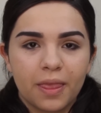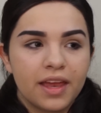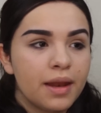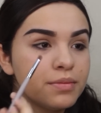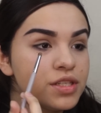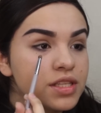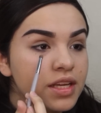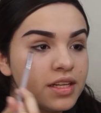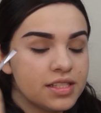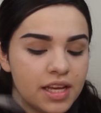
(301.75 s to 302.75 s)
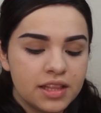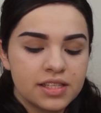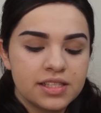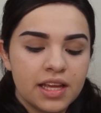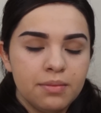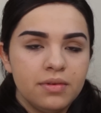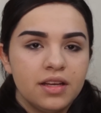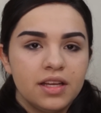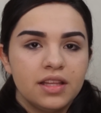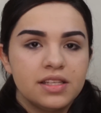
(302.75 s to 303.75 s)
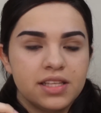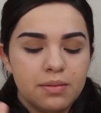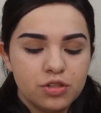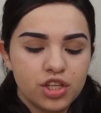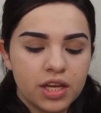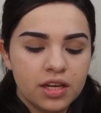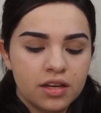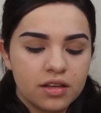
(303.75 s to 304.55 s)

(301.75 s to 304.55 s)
and I'm just gonna take the same the same shade,